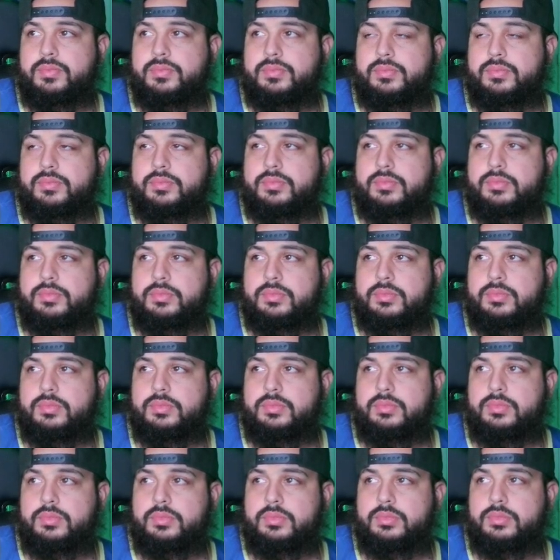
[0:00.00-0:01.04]

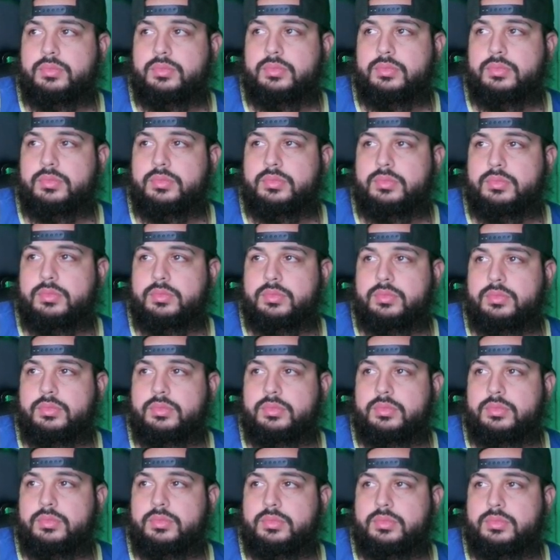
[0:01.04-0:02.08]

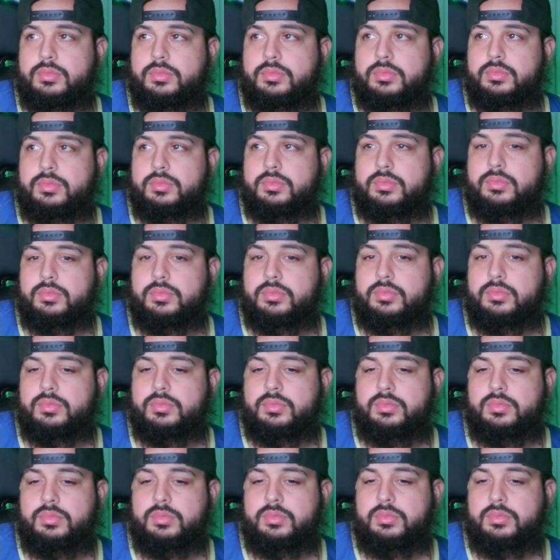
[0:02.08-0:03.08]
Nothing is said.